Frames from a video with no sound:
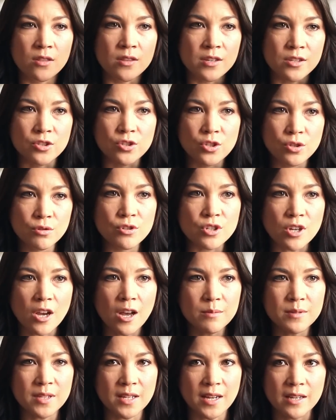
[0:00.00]
these two
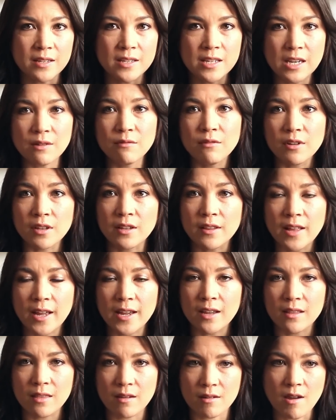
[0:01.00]
jobs that I didn't really
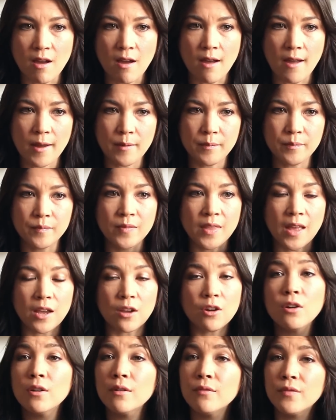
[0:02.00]
like at the time,
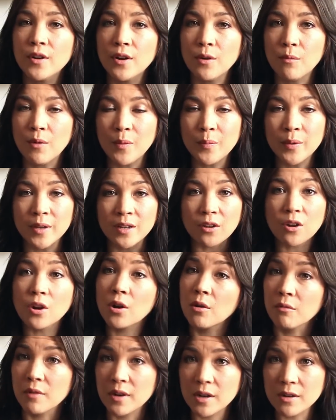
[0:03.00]
that could have very well been
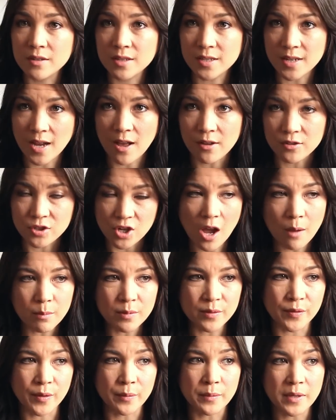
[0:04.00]
career style
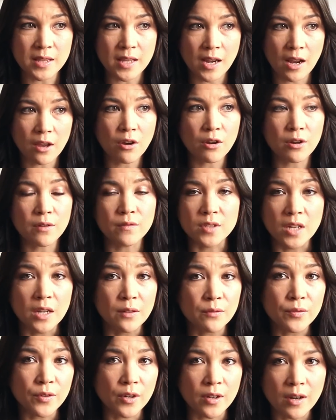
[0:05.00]
jobs for me that I could have
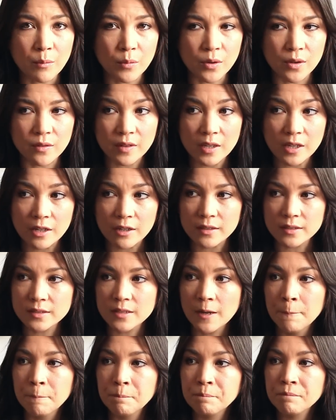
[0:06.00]
done for a number of
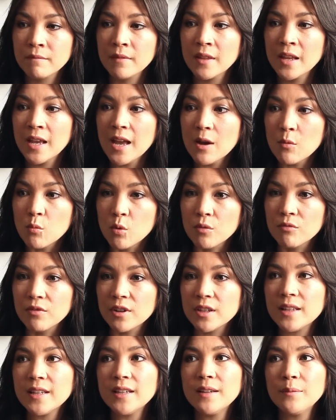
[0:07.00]
years, were
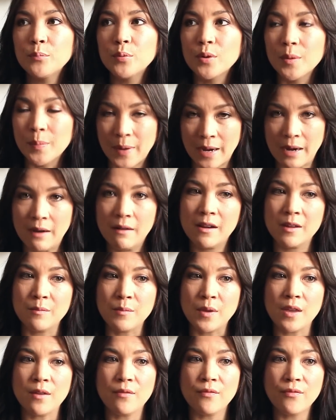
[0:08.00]
really preparing
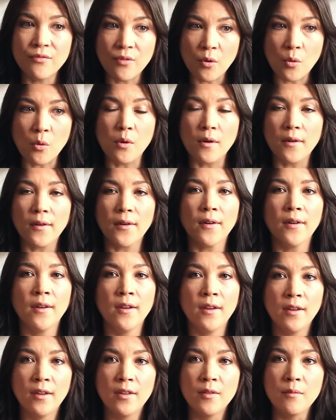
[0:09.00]
me for
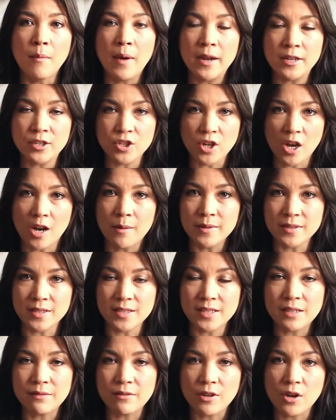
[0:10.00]
my job as a
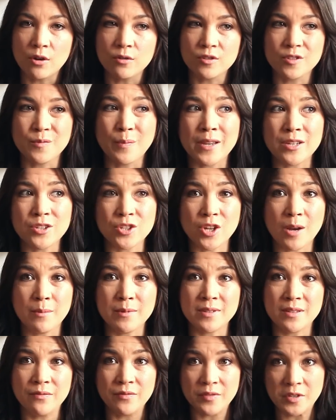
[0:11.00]
TV host, my job
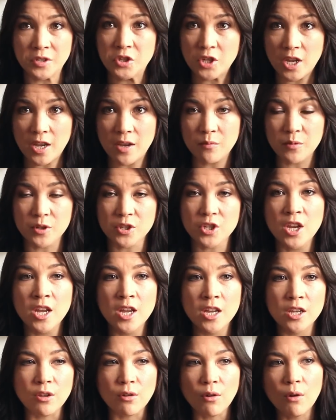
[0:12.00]
as a VJ, which
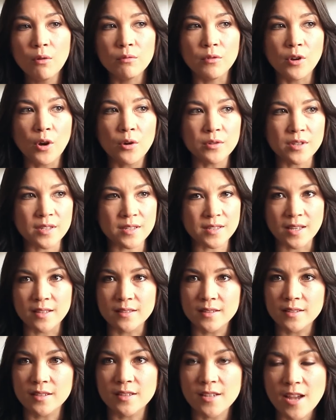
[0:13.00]
you don't know these
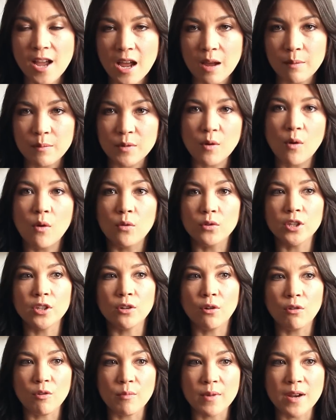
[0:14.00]
things at the time. You only
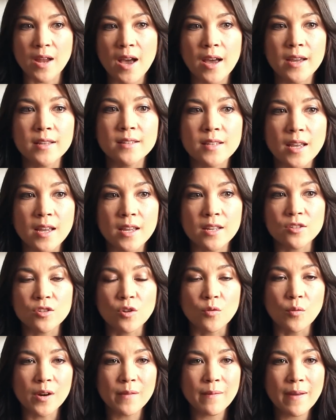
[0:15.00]
know them in hindsight. And
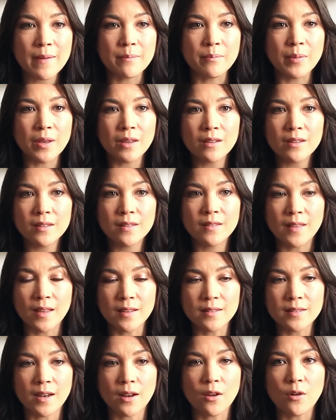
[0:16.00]
so one of my biggest
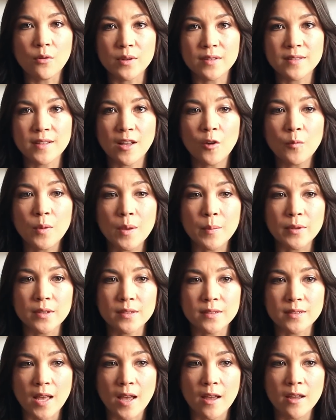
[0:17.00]
things that I always tell people
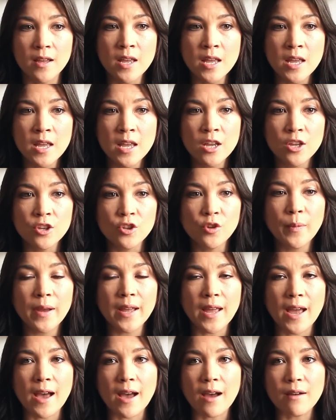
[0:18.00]
is that you
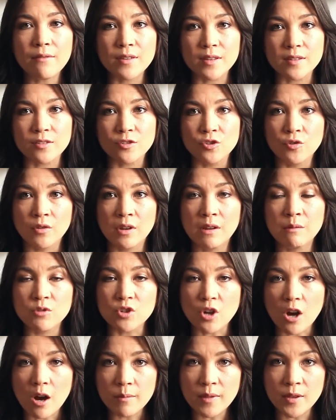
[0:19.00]
might have this dream
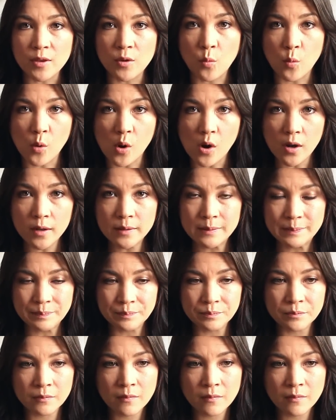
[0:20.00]
job that you want,